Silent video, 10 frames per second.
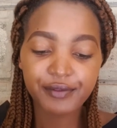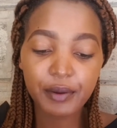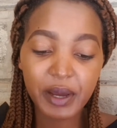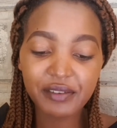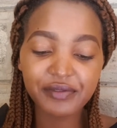
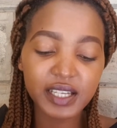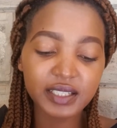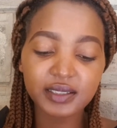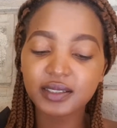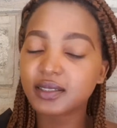for my
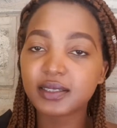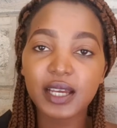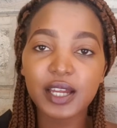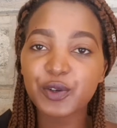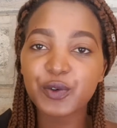face.
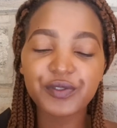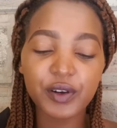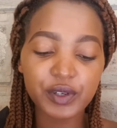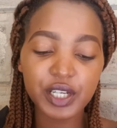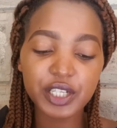Yeah, no
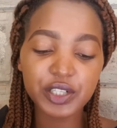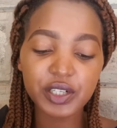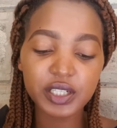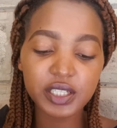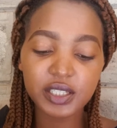
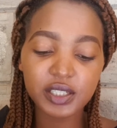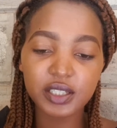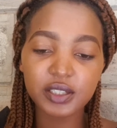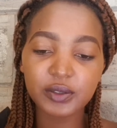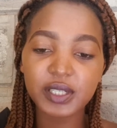foundation,
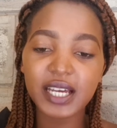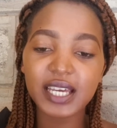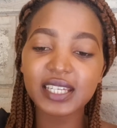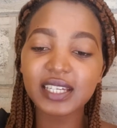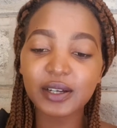no
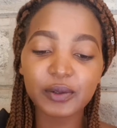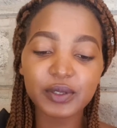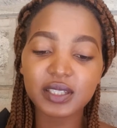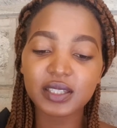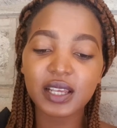nothing,
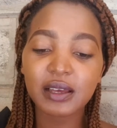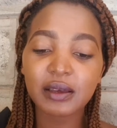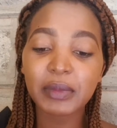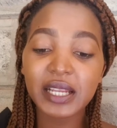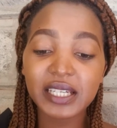because
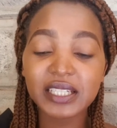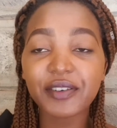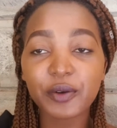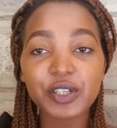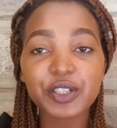
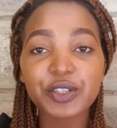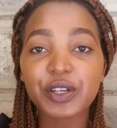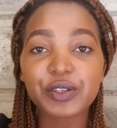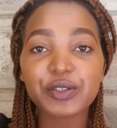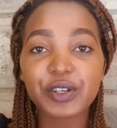blending foundation
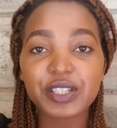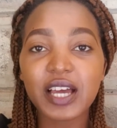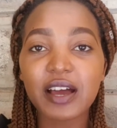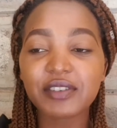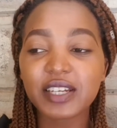and you don't
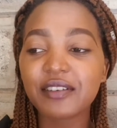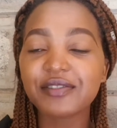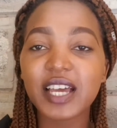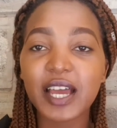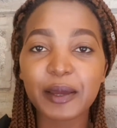have
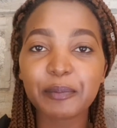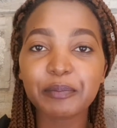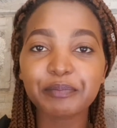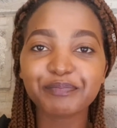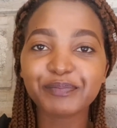enough
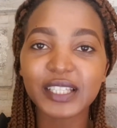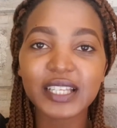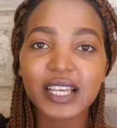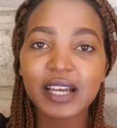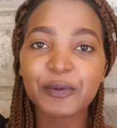time
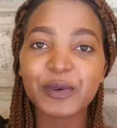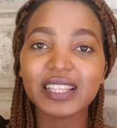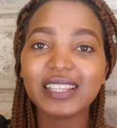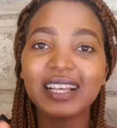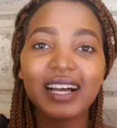
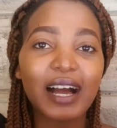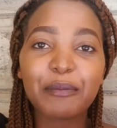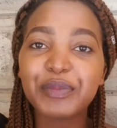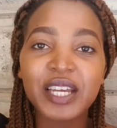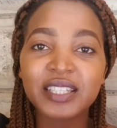will
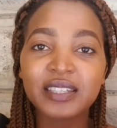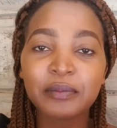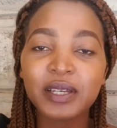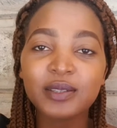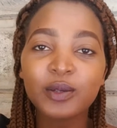appear as a
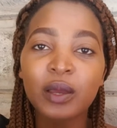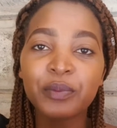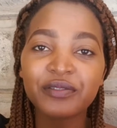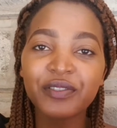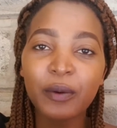mess. So I
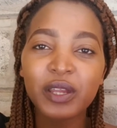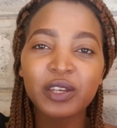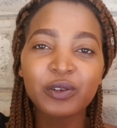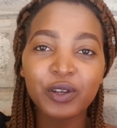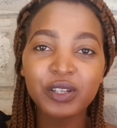prefer
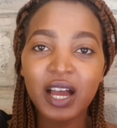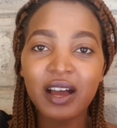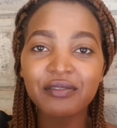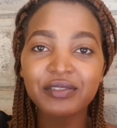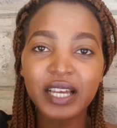when you don't
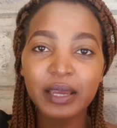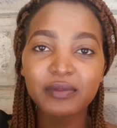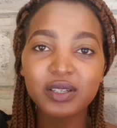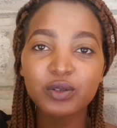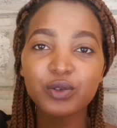have
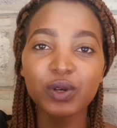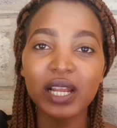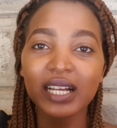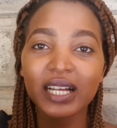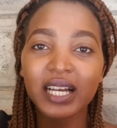time to do
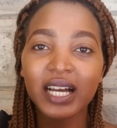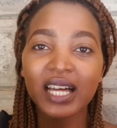like